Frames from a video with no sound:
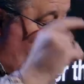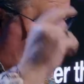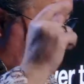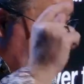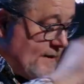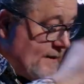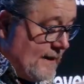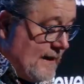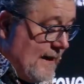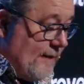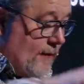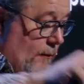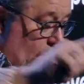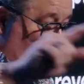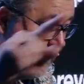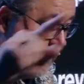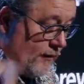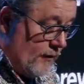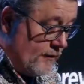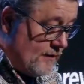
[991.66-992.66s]
Where's it
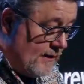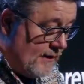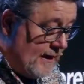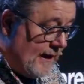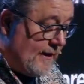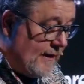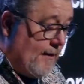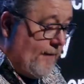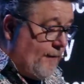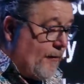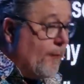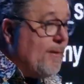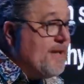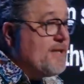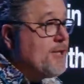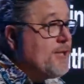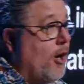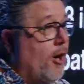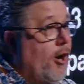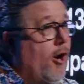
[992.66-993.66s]
given? Wherever there's a need. The
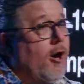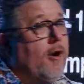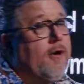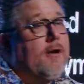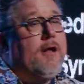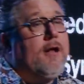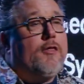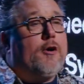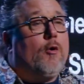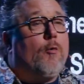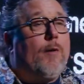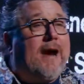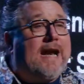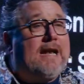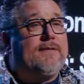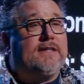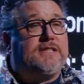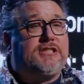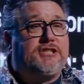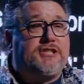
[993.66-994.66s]
return, the
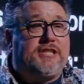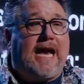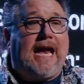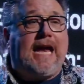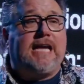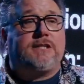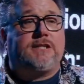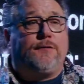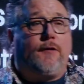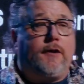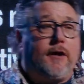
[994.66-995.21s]
rate of exchange